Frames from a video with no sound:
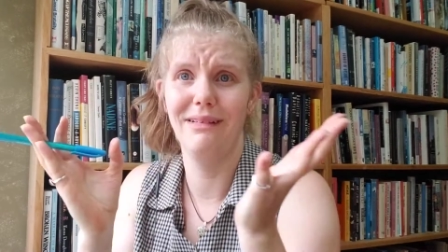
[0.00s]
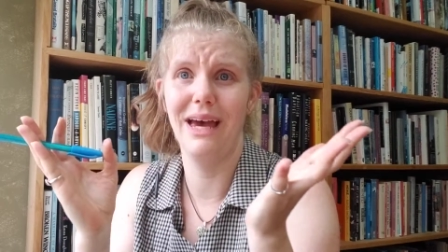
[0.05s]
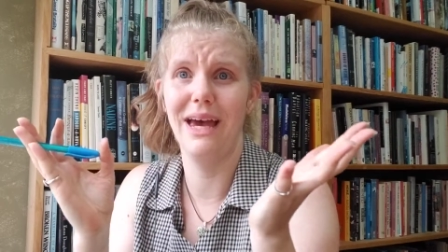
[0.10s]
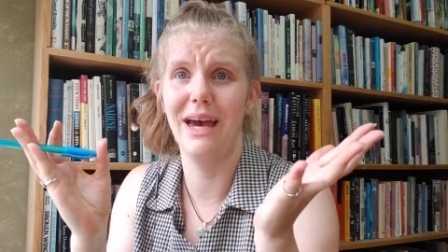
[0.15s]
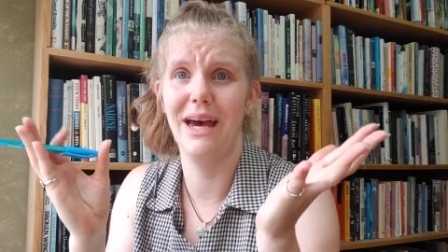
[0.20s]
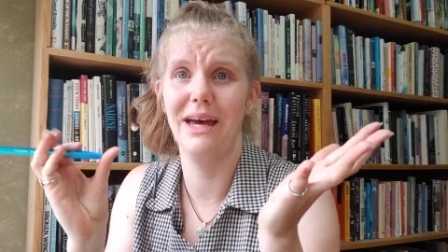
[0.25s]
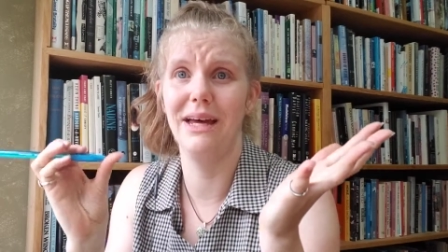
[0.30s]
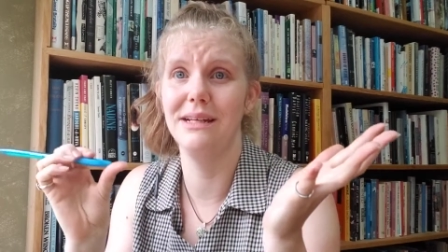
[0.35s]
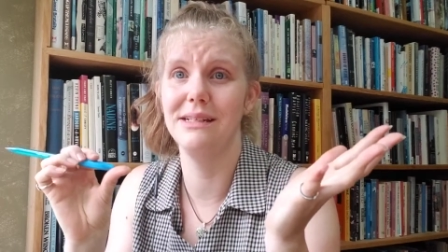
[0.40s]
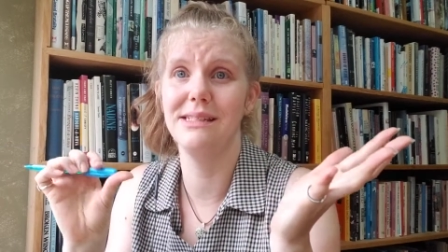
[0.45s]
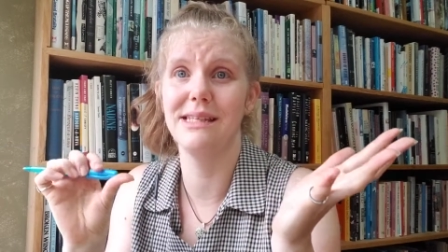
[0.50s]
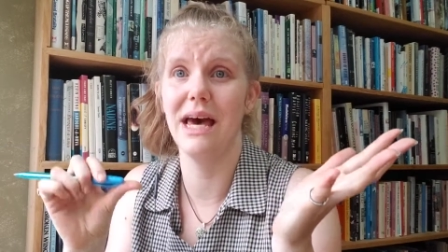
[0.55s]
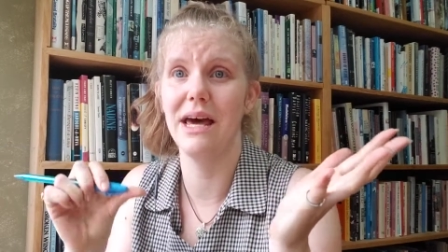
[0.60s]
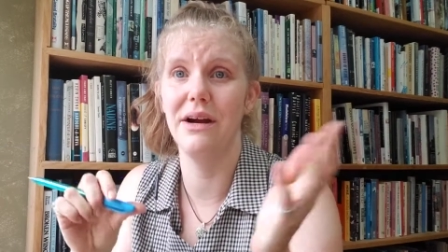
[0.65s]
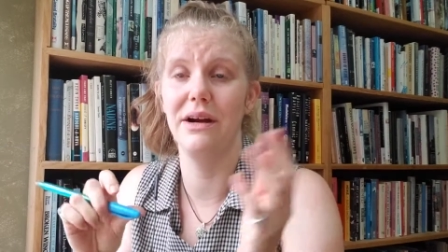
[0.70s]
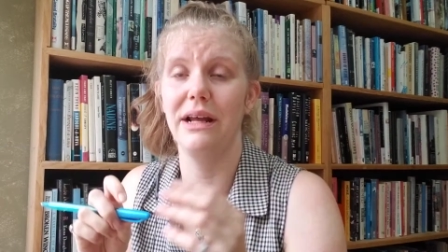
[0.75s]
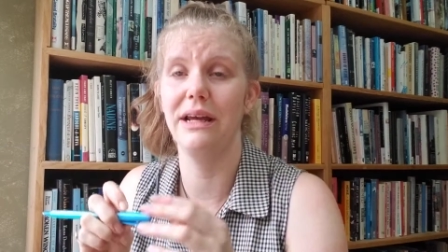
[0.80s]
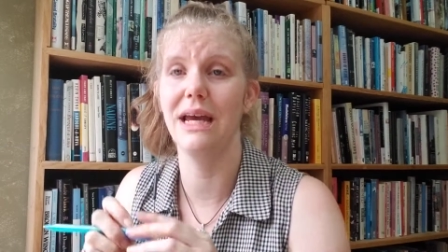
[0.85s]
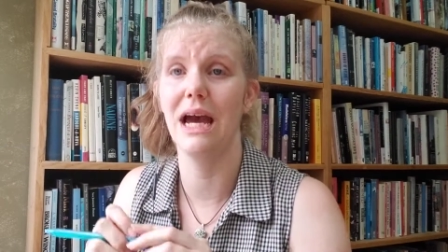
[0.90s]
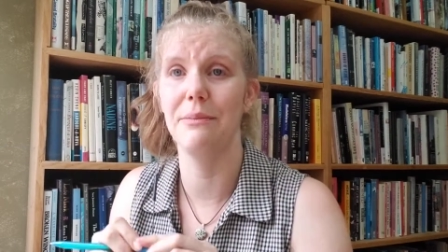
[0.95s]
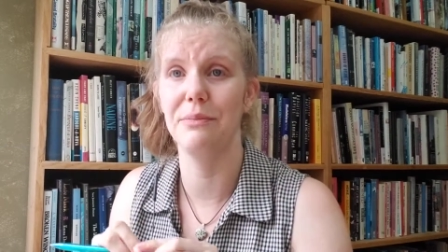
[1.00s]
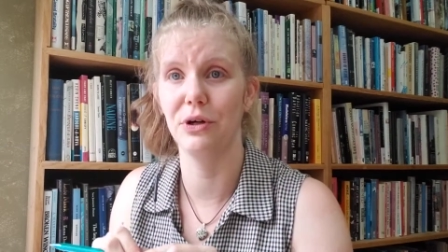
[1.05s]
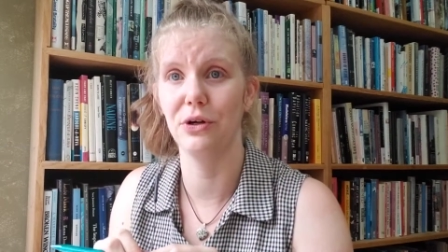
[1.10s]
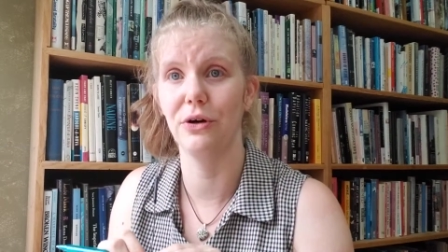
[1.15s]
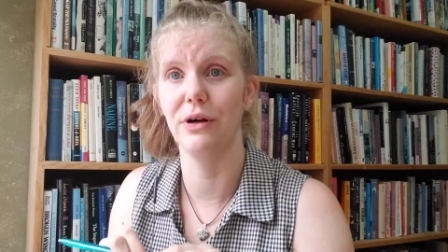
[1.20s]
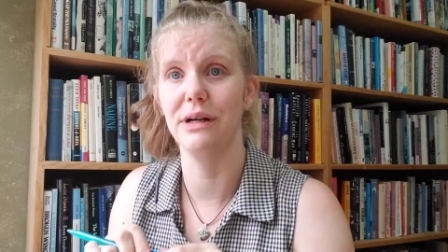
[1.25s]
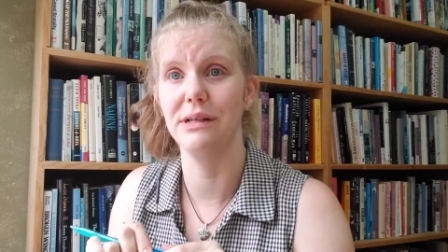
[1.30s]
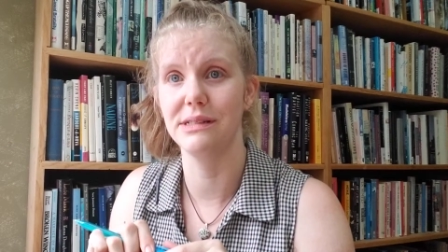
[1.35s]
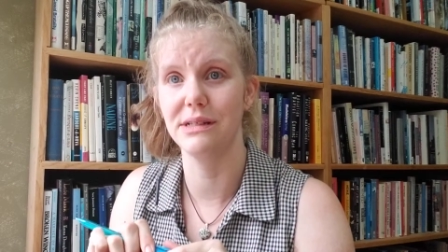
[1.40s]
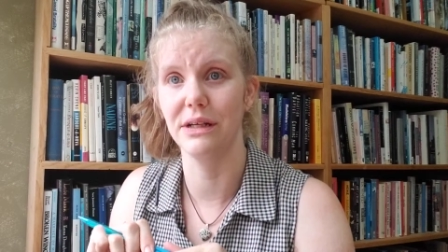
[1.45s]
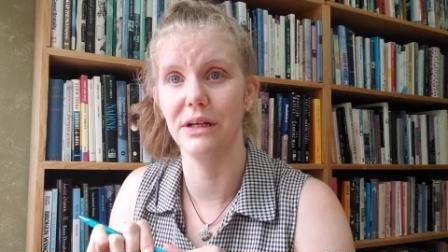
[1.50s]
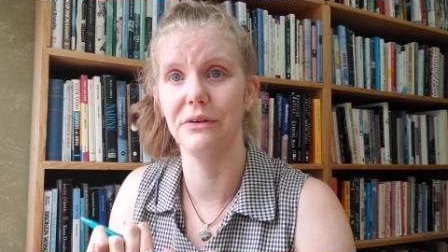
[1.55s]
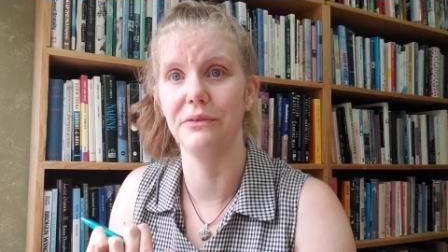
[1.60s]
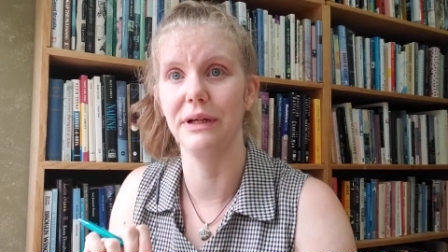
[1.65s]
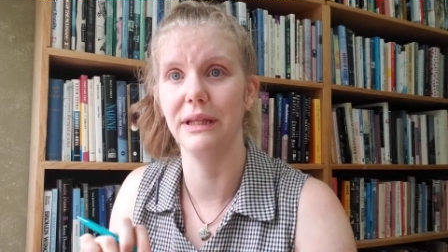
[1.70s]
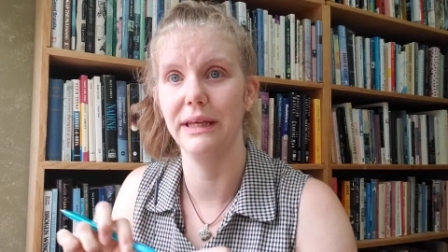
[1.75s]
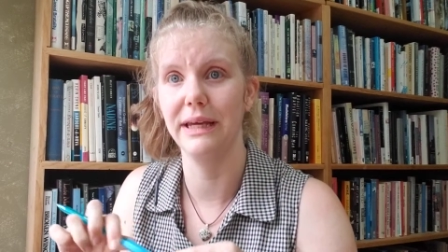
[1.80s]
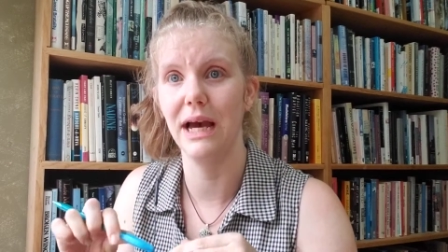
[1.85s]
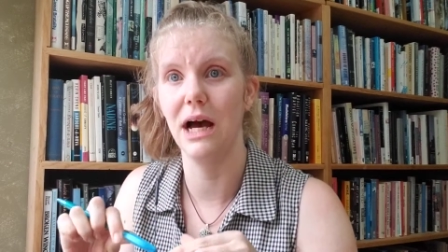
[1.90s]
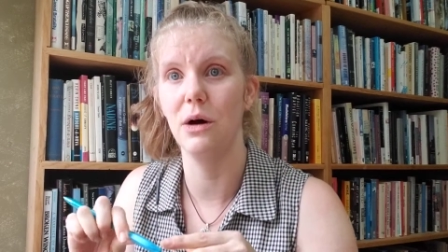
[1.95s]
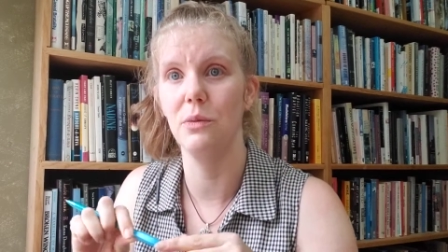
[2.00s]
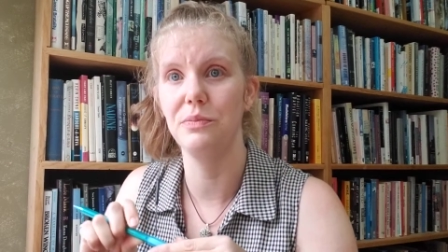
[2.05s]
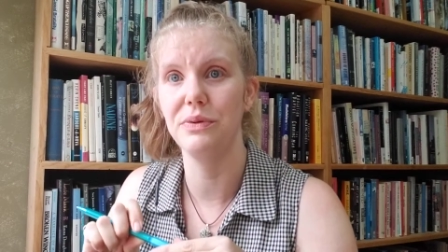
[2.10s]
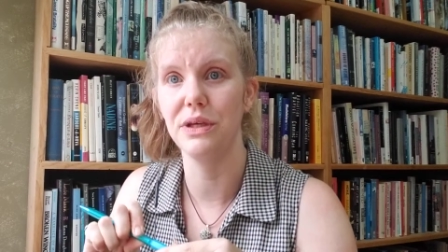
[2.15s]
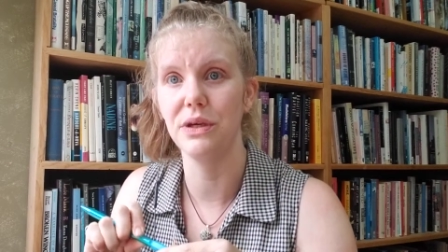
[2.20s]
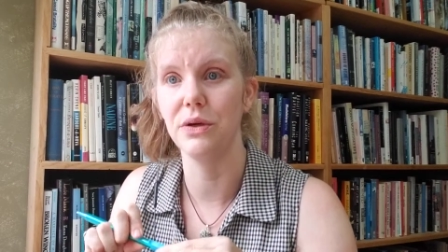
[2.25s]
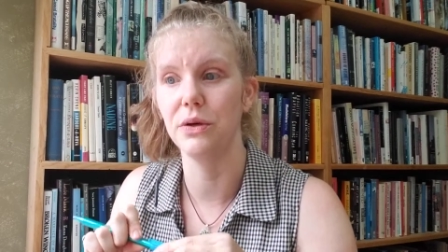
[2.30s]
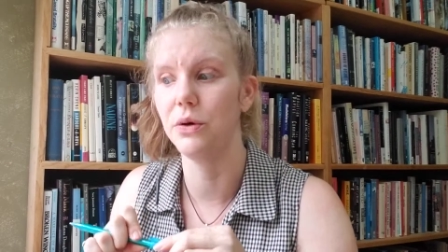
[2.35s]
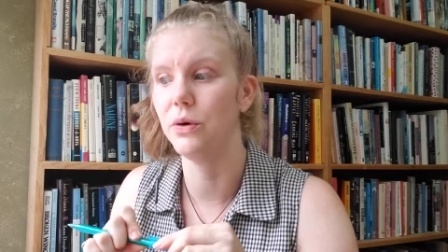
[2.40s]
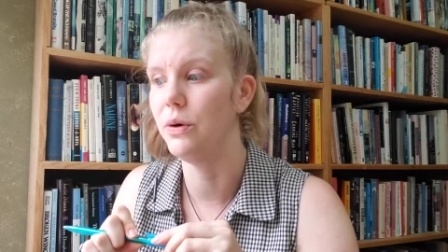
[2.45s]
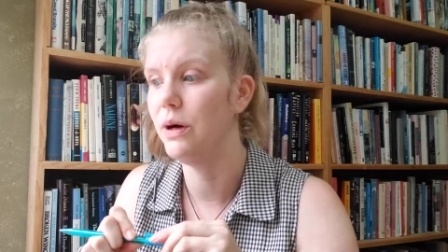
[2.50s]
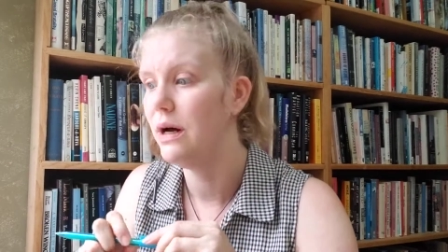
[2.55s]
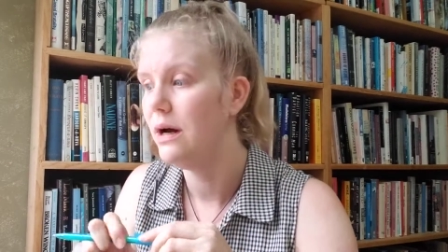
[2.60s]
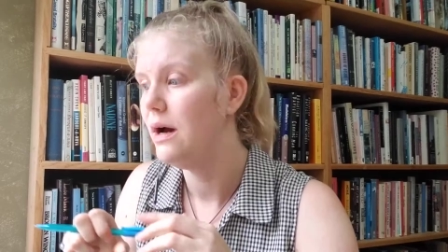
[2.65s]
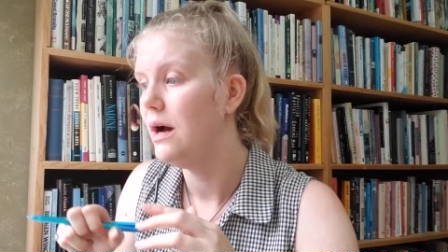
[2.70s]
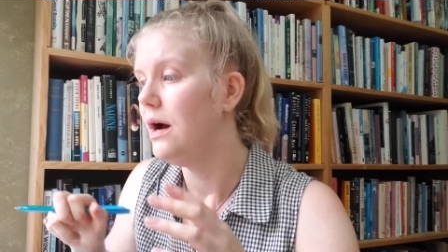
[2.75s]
and Saturn and Capricorn is going to really help you